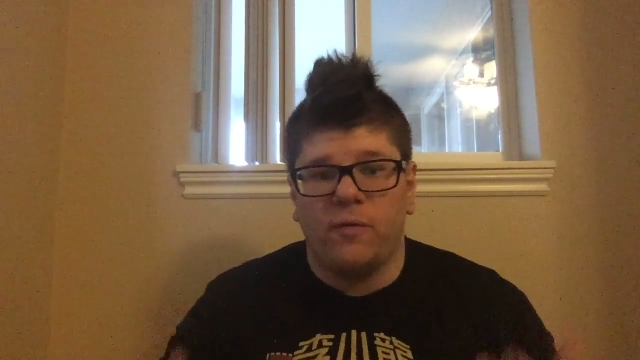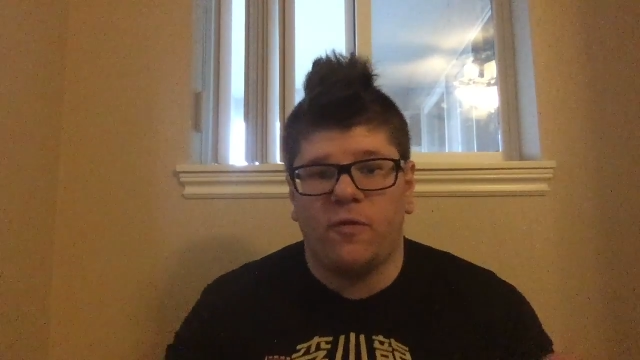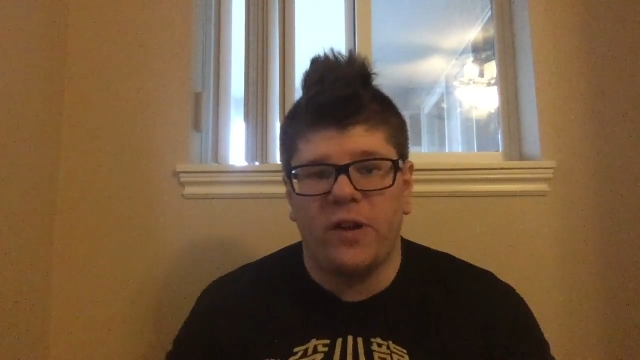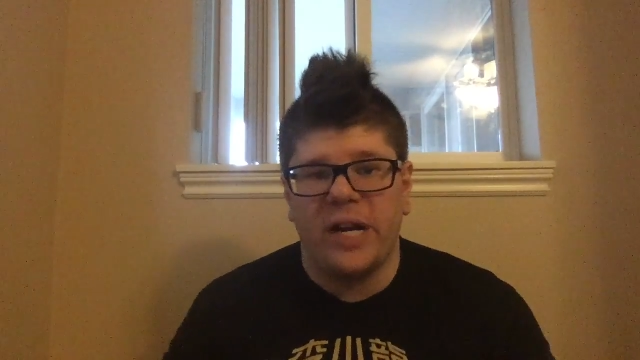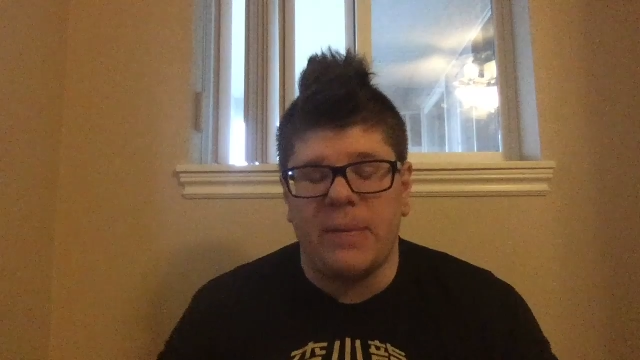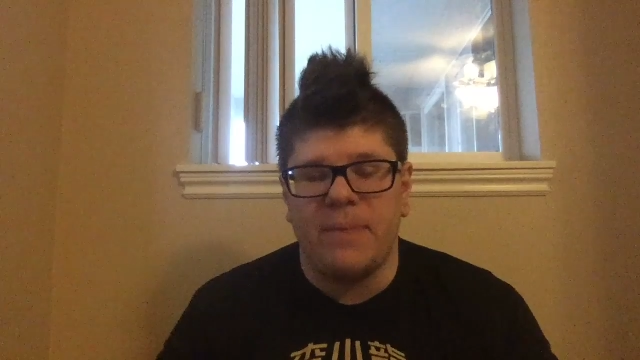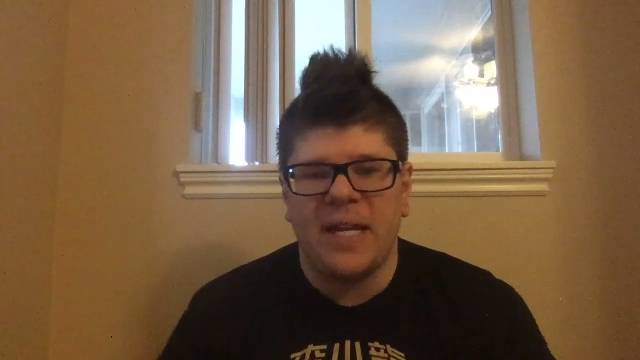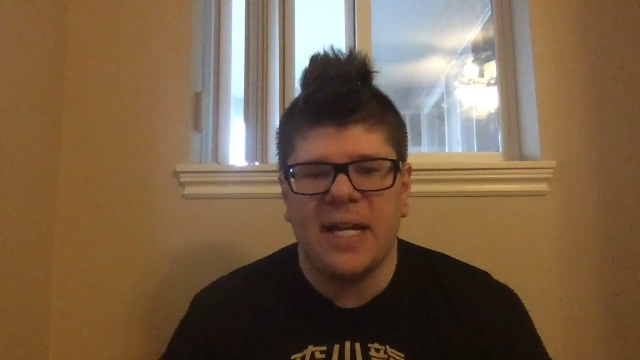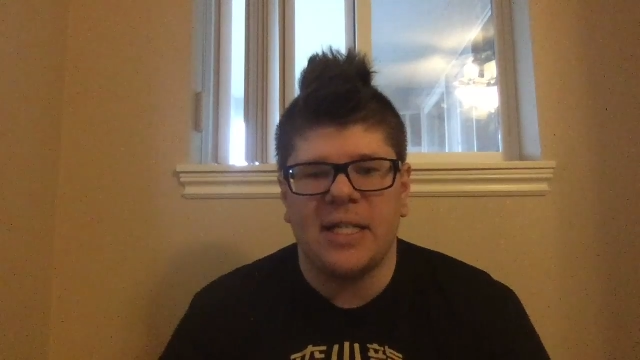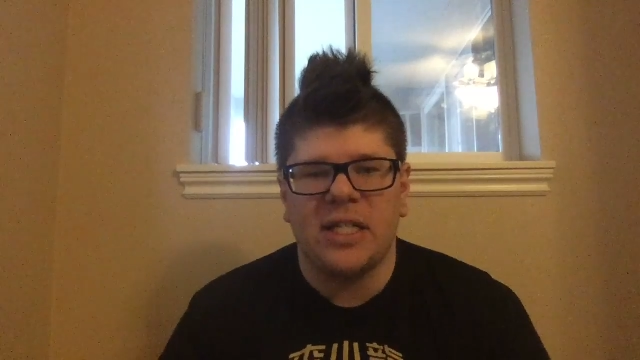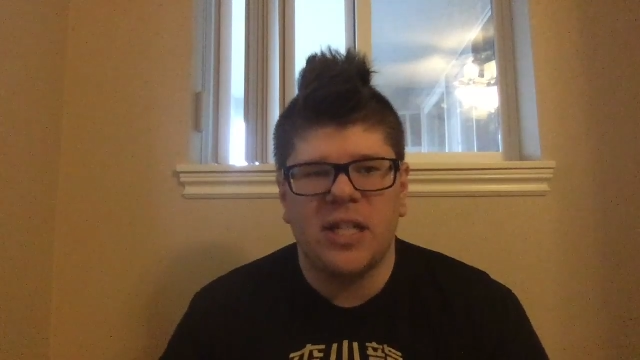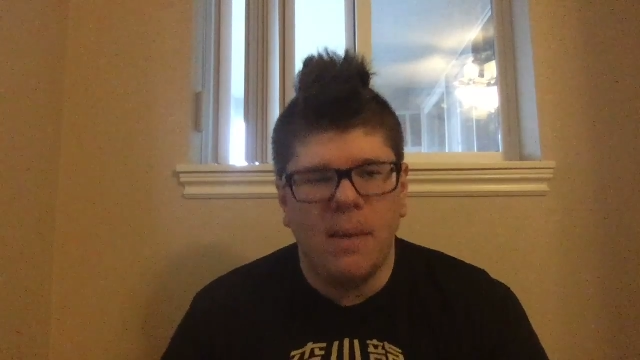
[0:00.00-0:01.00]
free
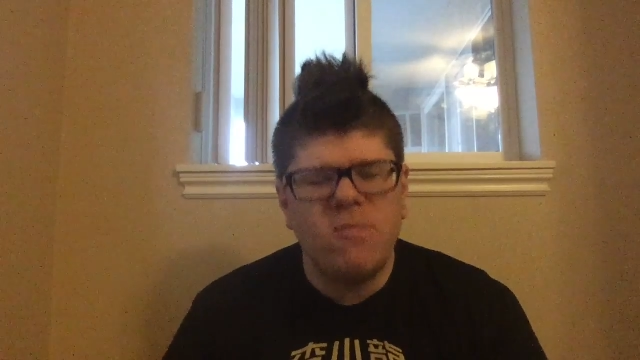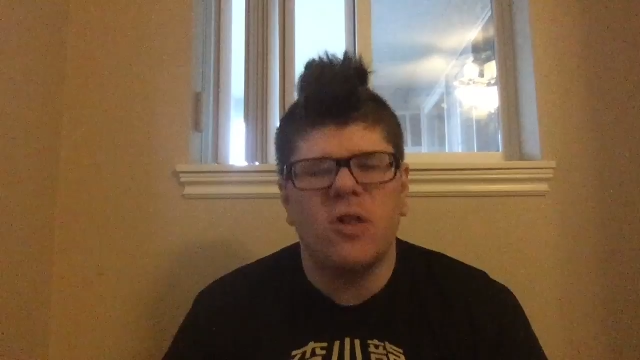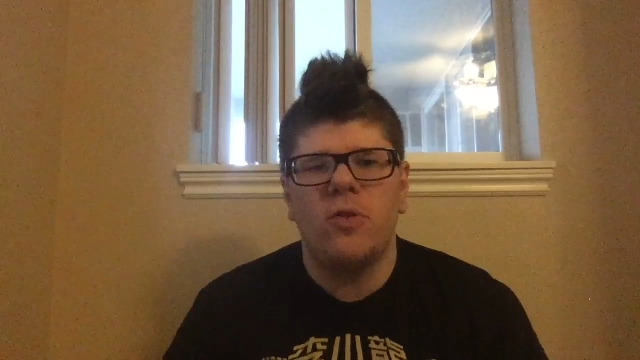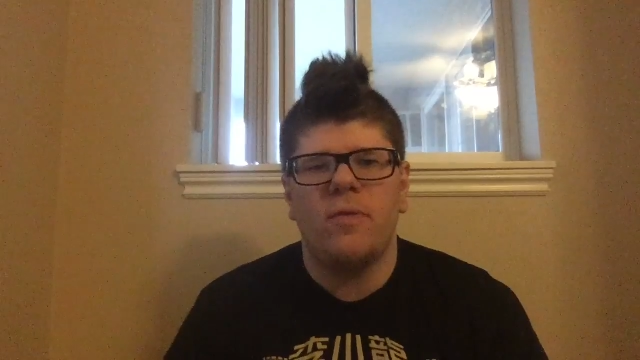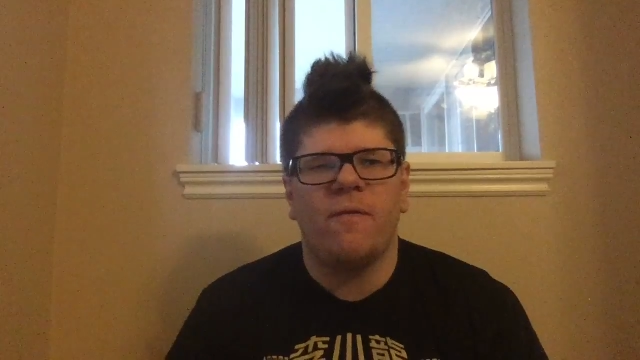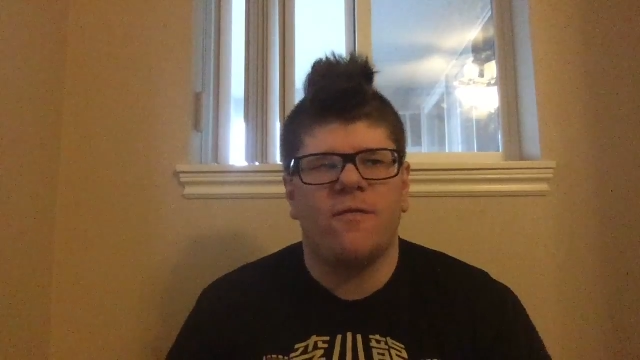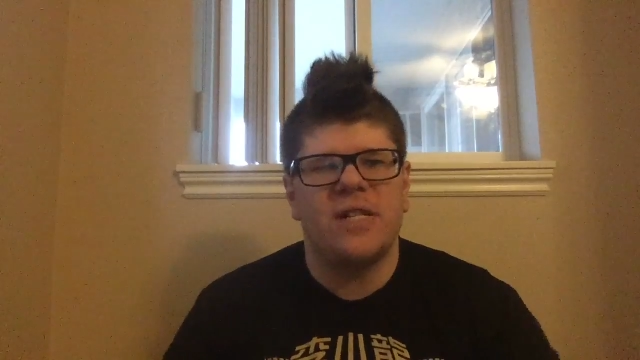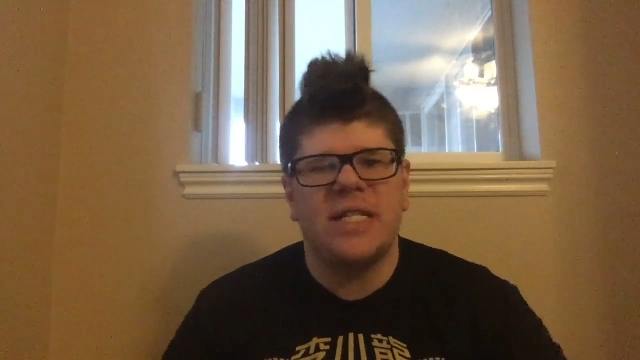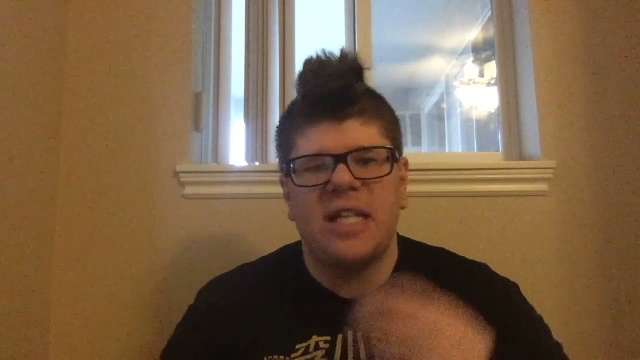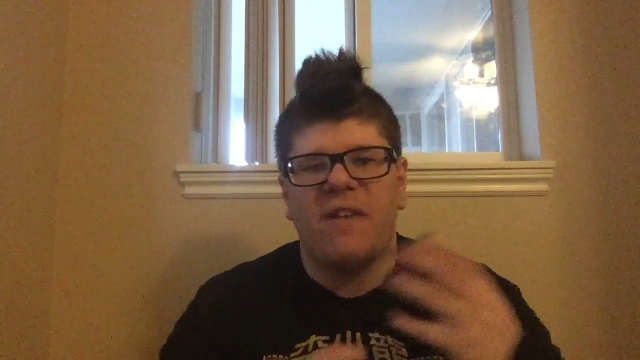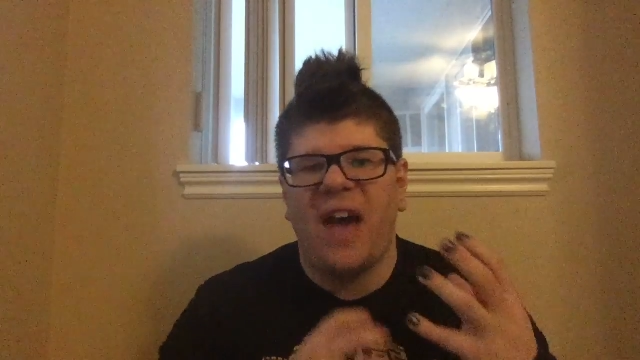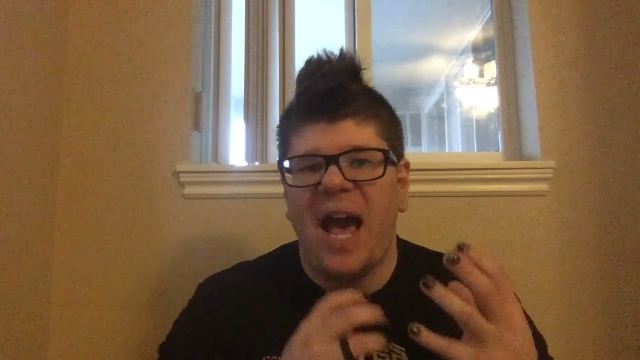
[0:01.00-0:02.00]
because some gluten free
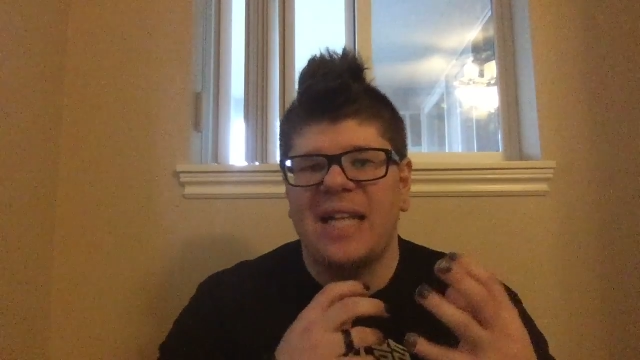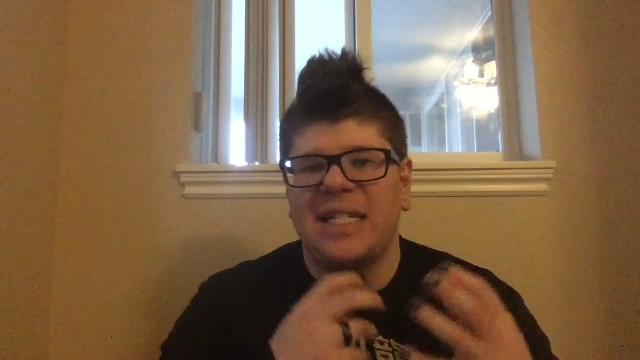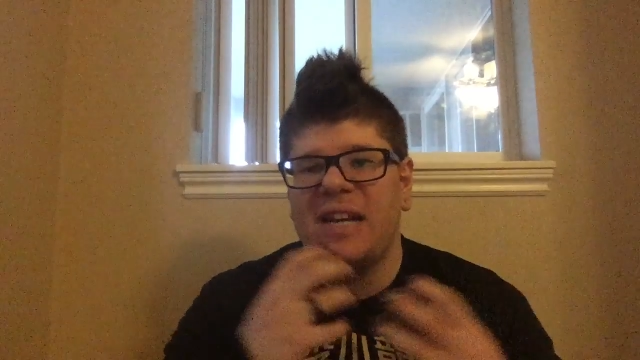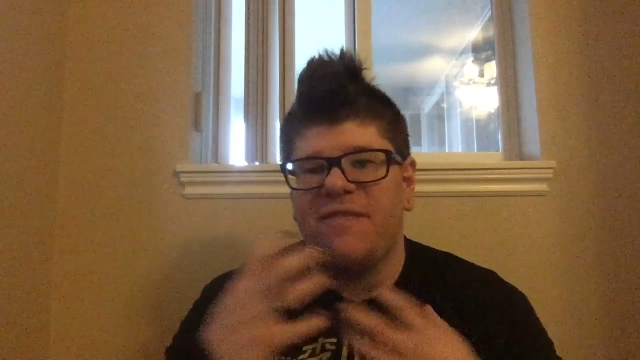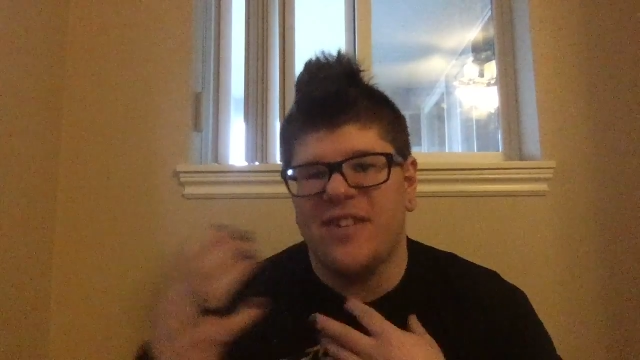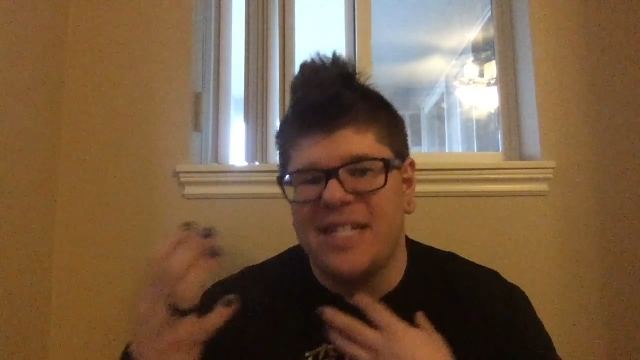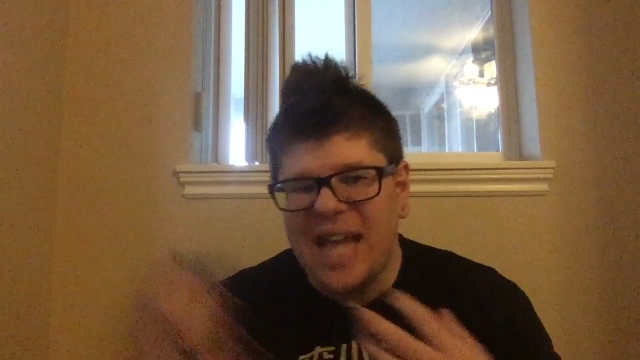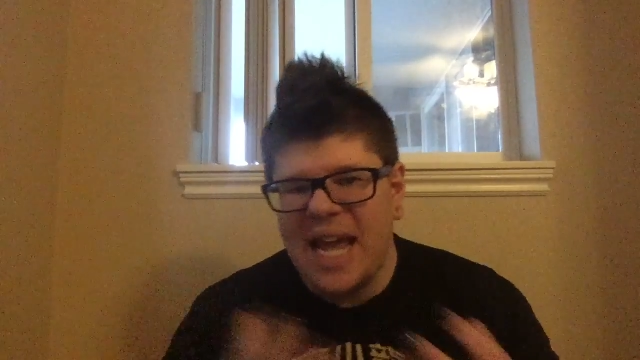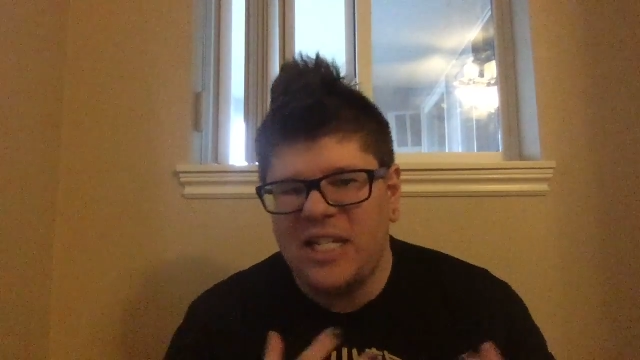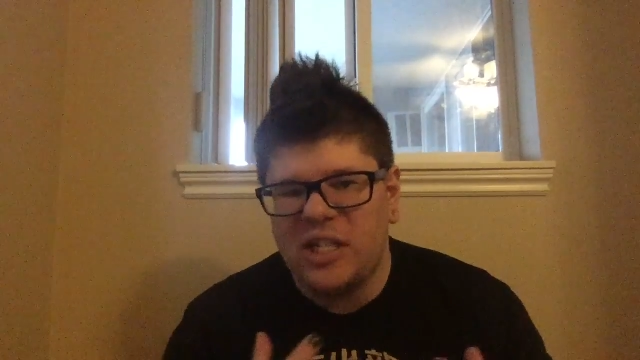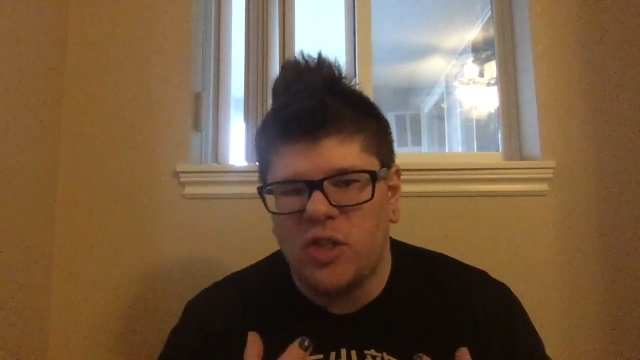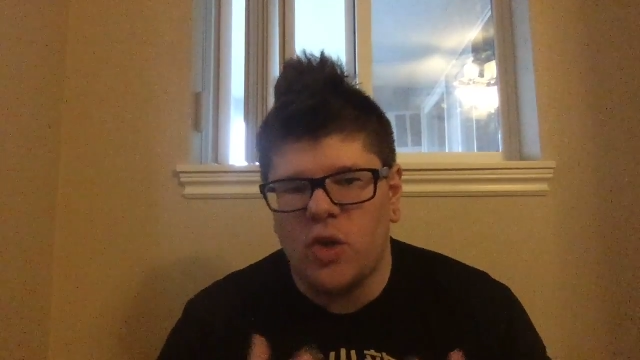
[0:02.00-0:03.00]
stuff has different
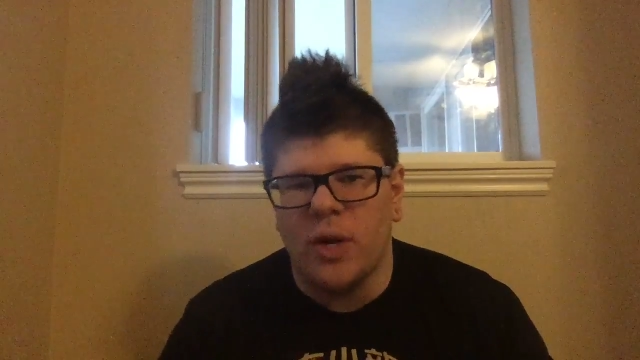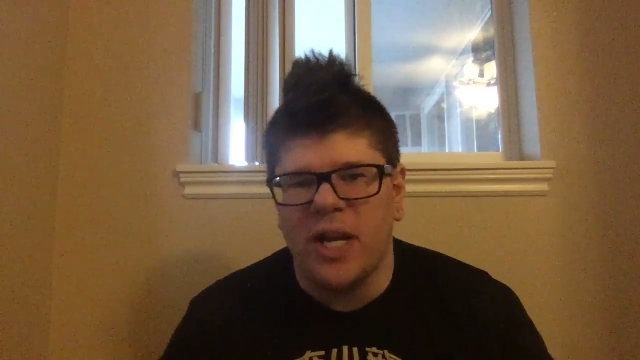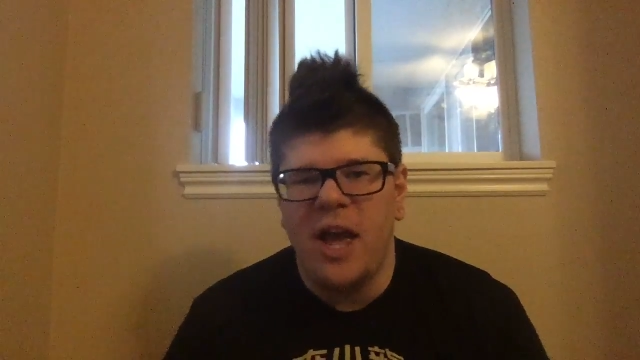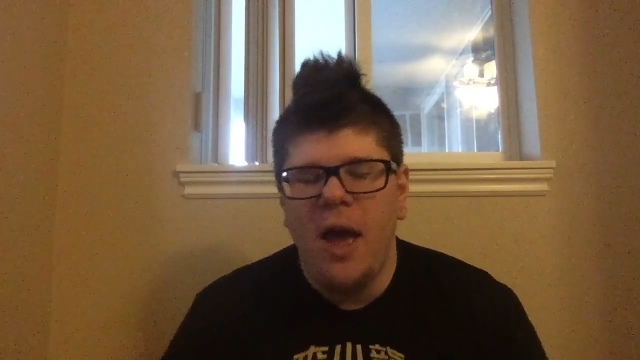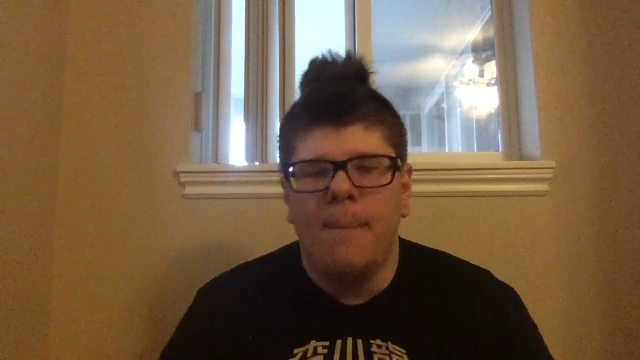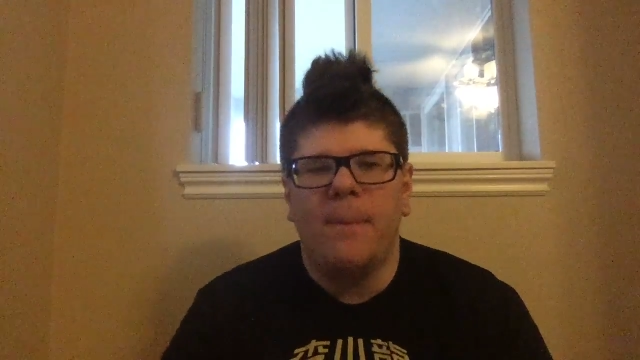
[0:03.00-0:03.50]
tastes to it.